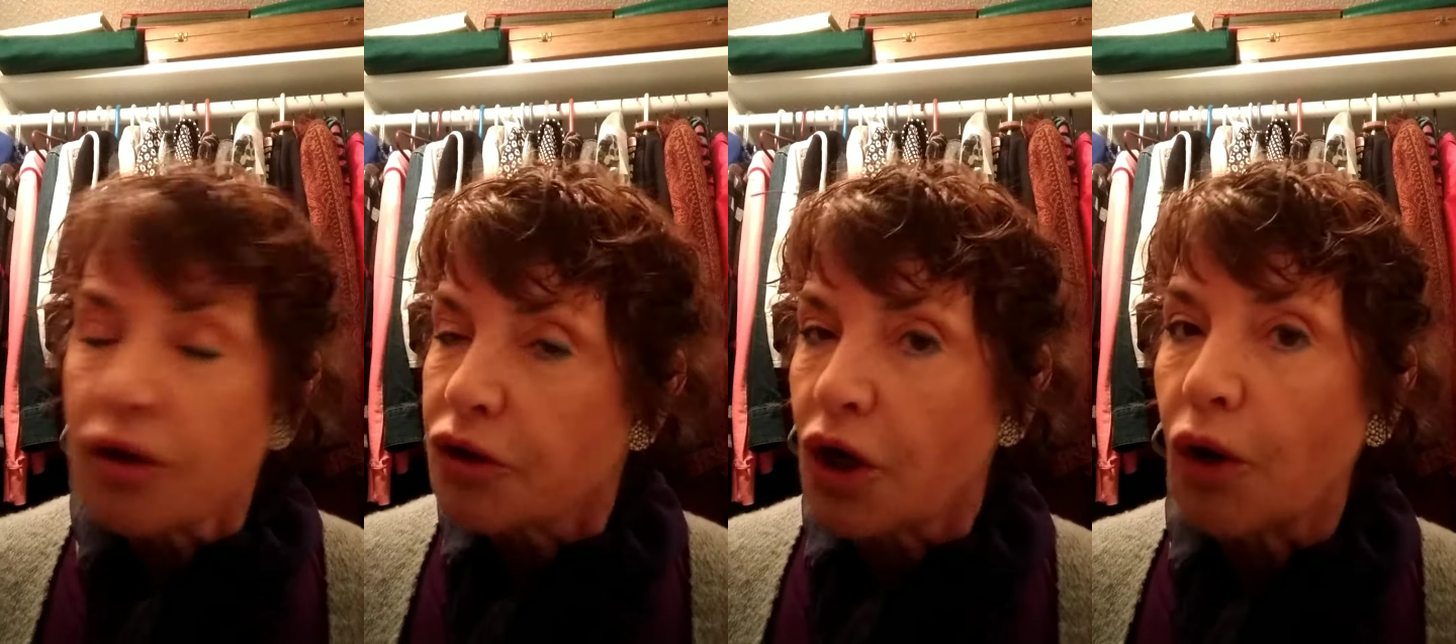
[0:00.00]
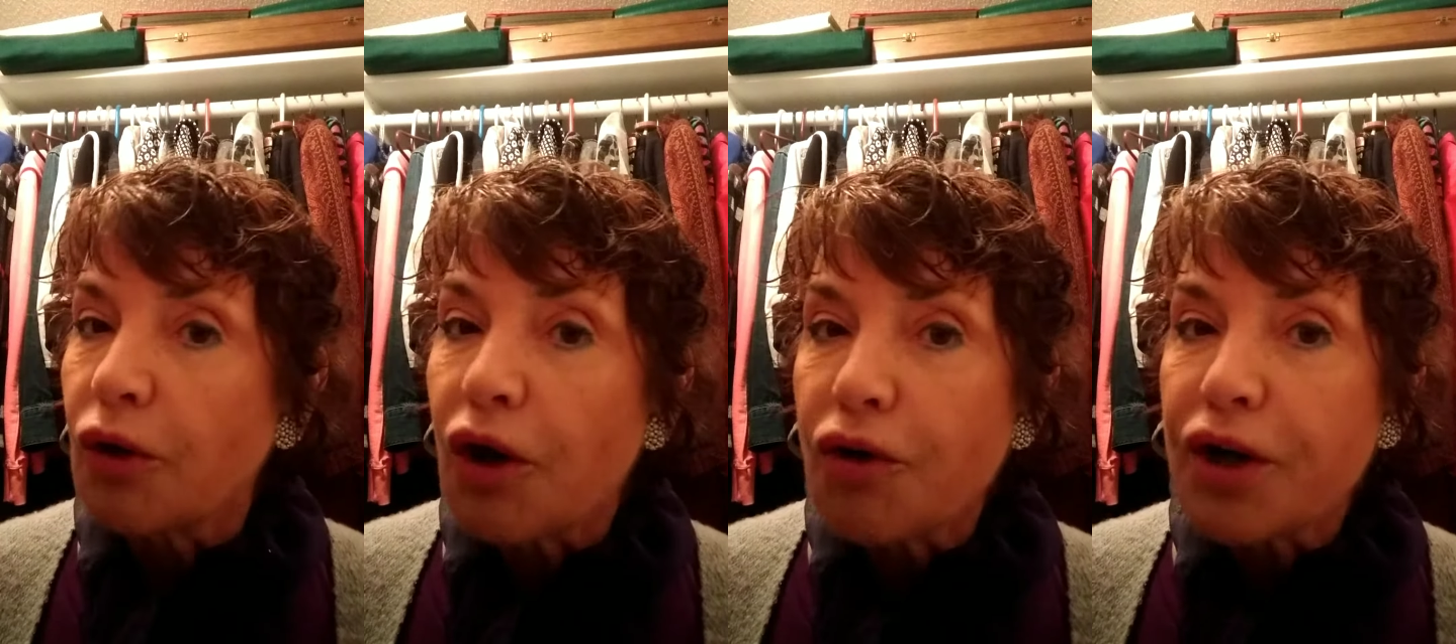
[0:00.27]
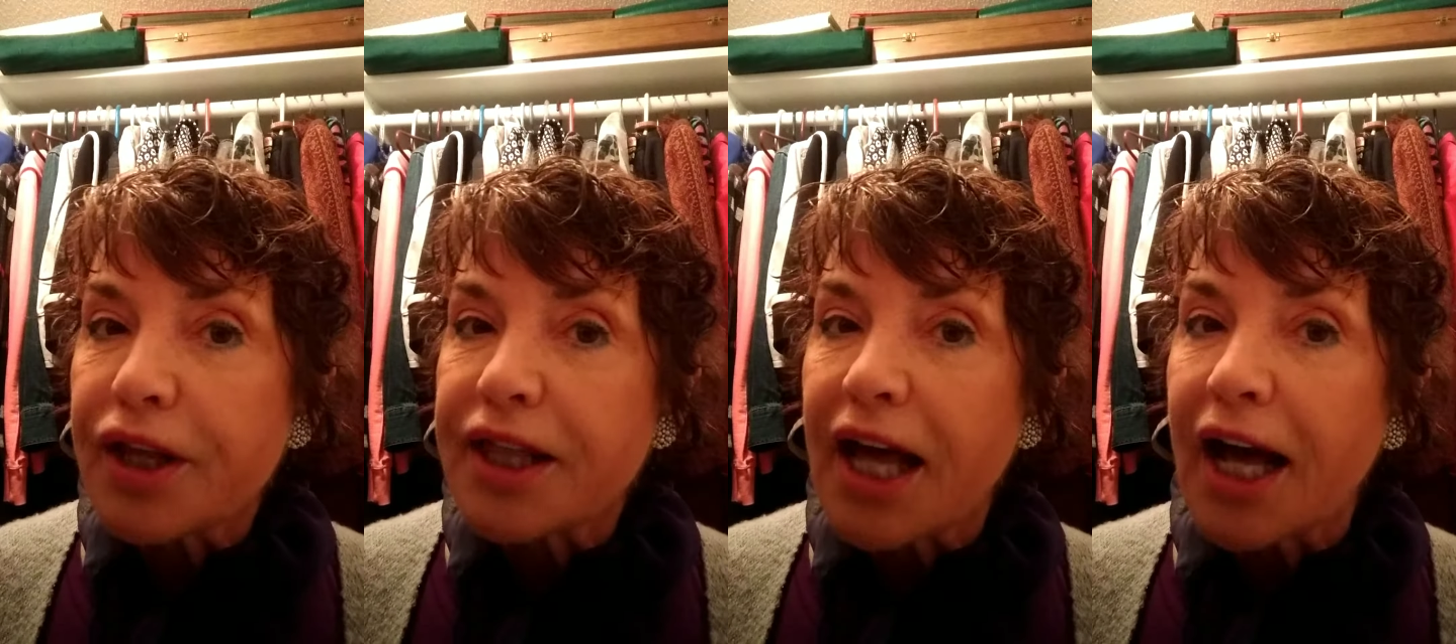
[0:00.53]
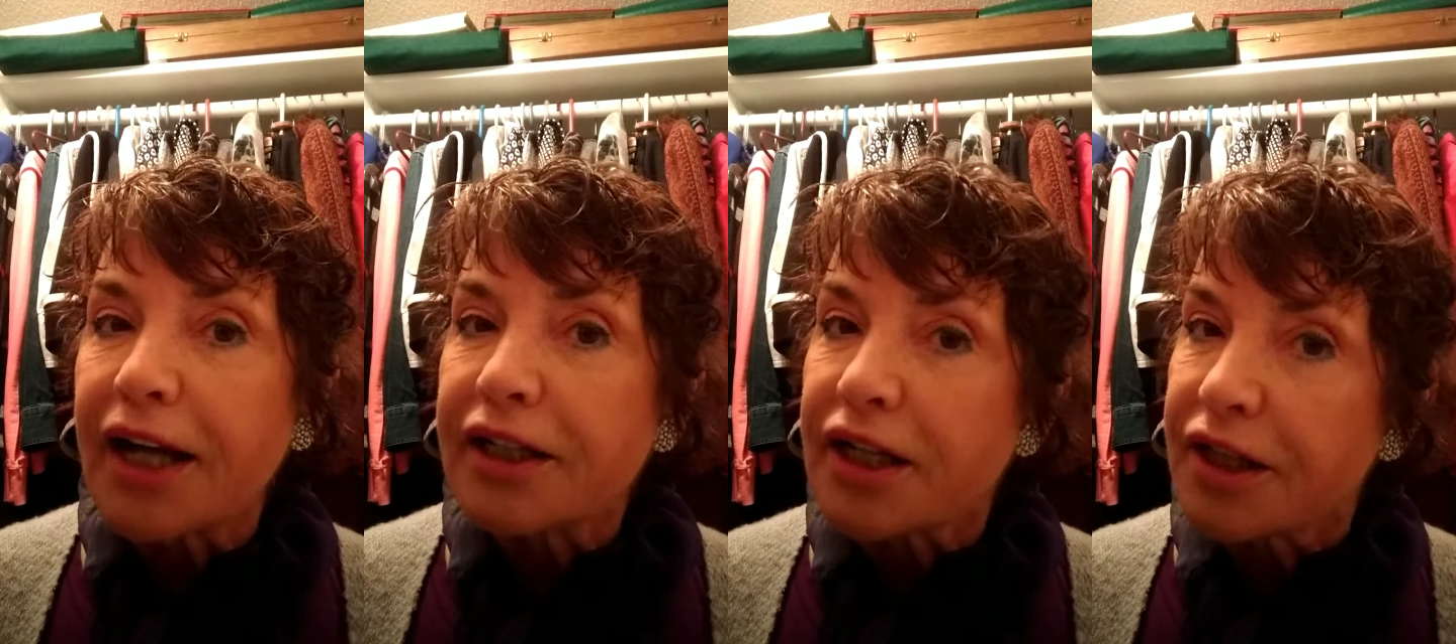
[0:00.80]
no longer
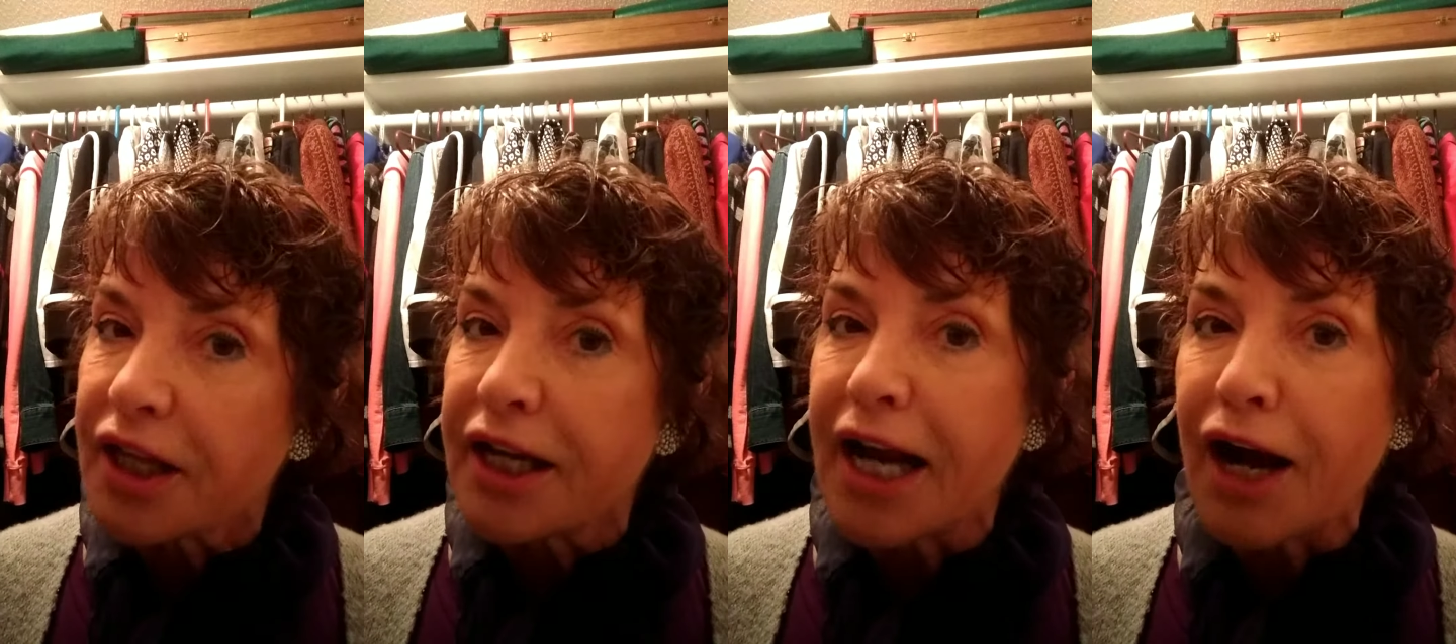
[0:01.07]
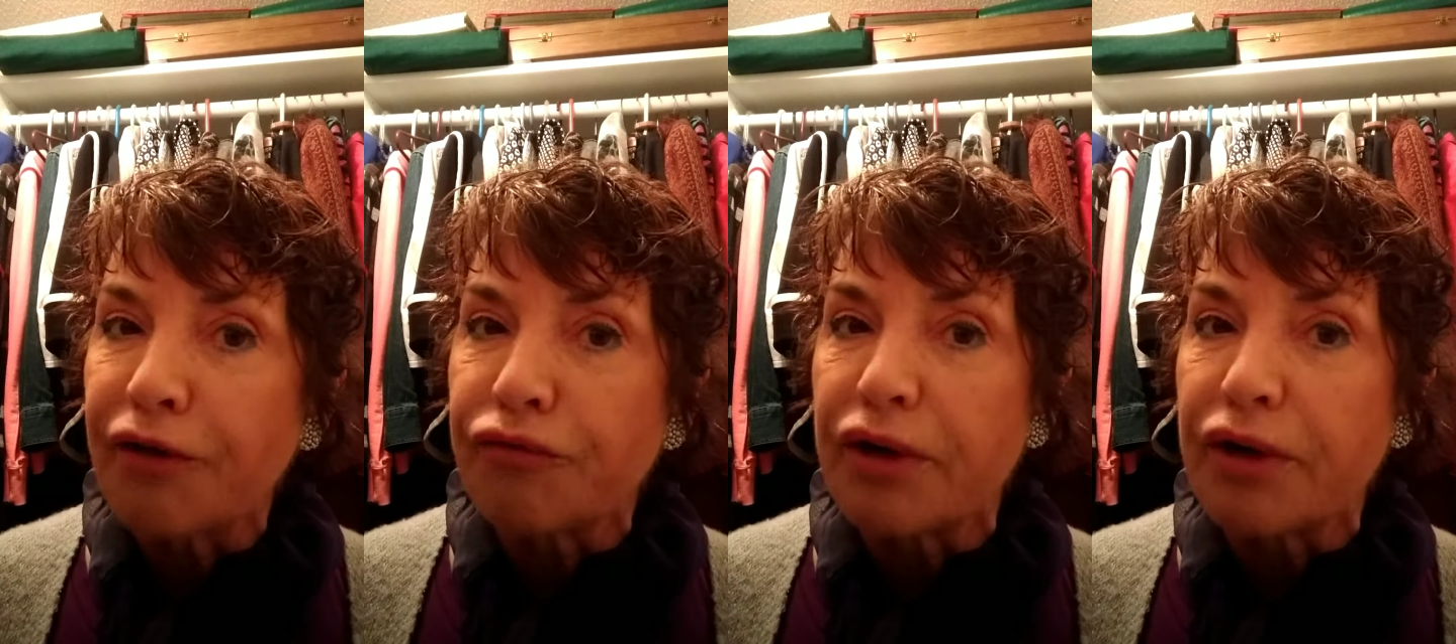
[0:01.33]
that, they're now